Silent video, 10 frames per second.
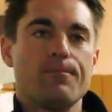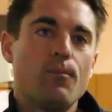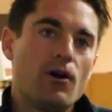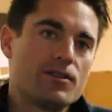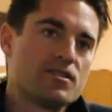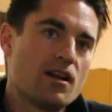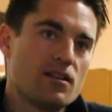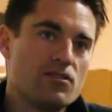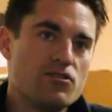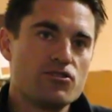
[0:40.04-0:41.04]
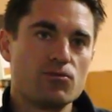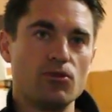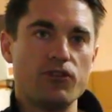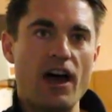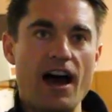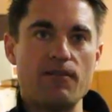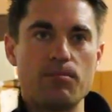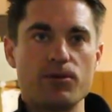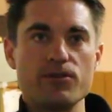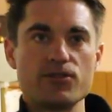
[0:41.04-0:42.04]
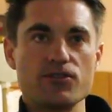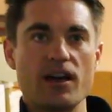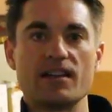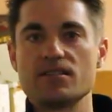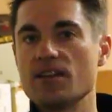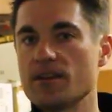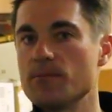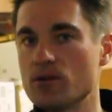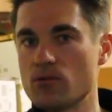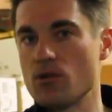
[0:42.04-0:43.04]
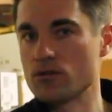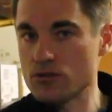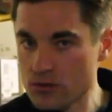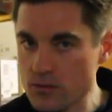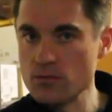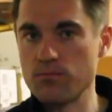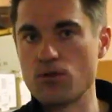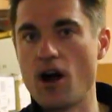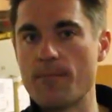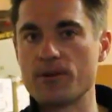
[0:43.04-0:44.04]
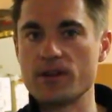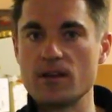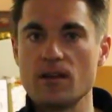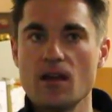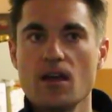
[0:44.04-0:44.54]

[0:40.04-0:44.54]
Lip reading: While it's not unusual to have a producer that has nothing but Grand Cru property,